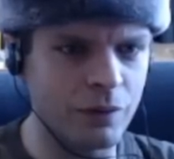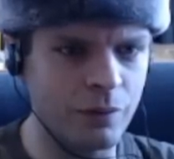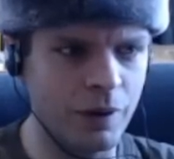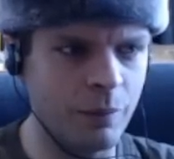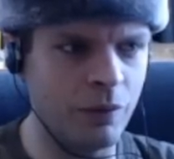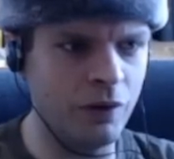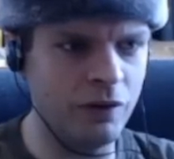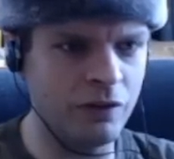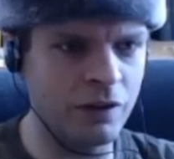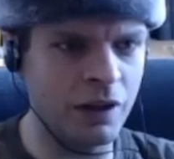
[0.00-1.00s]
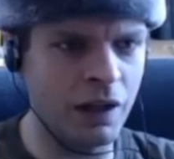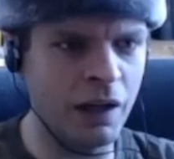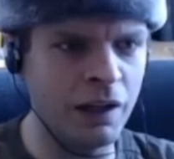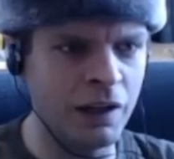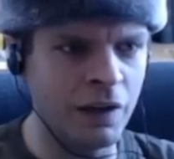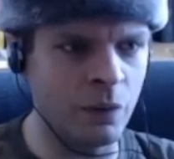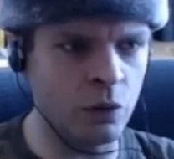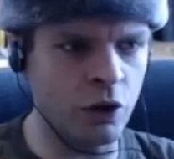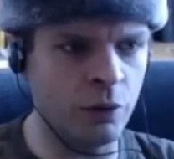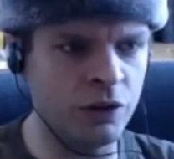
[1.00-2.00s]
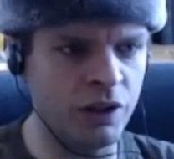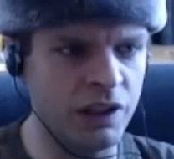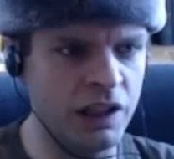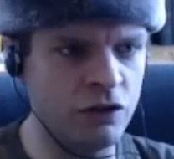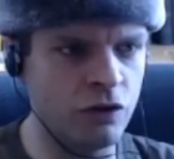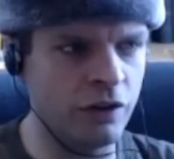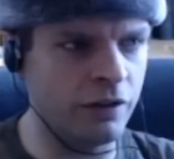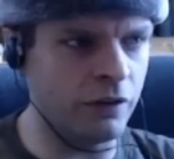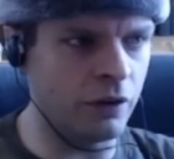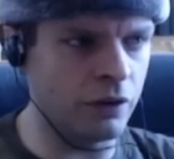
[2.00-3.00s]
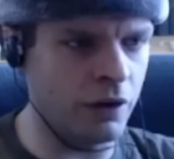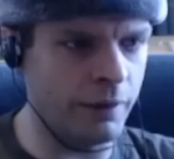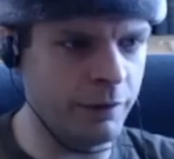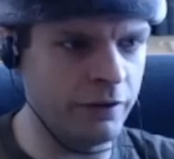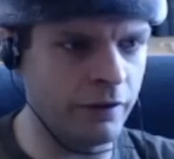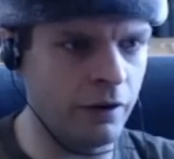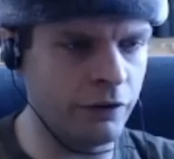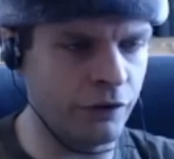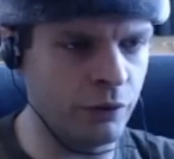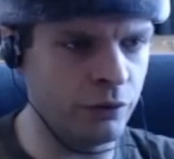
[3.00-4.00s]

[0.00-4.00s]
Grab this guy. Then we'll go into each of these little cubbies also.